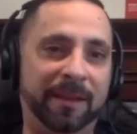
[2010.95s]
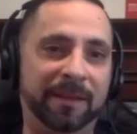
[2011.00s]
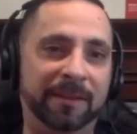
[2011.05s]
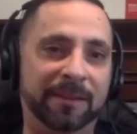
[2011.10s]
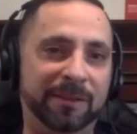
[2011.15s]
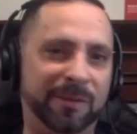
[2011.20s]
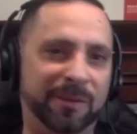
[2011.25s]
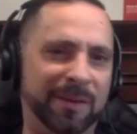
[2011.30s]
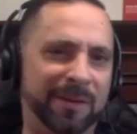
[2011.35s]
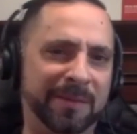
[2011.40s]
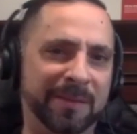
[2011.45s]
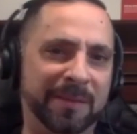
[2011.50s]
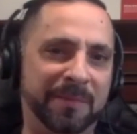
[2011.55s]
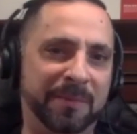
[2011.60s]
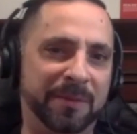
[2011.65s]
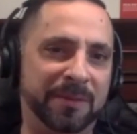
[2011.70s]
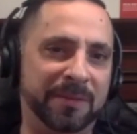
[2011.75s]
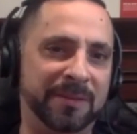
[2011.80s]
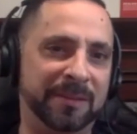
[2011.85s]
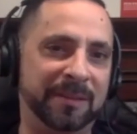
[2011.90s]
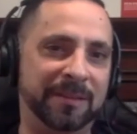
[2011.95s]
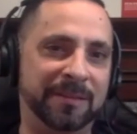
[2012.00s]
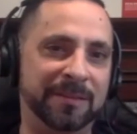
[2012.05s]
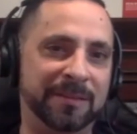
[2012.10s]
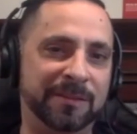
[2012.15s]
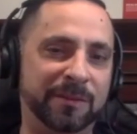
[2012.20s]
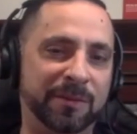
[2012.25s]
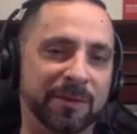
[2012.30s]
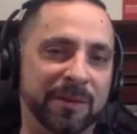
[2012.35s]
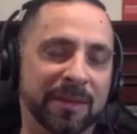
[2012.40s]
If you want to be the person that
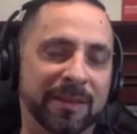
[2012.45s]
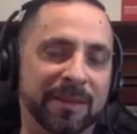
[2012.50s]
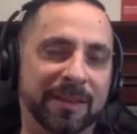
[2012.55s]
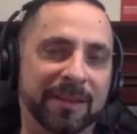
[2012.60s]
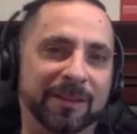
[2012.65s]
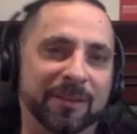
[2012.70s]
doesn't do anything,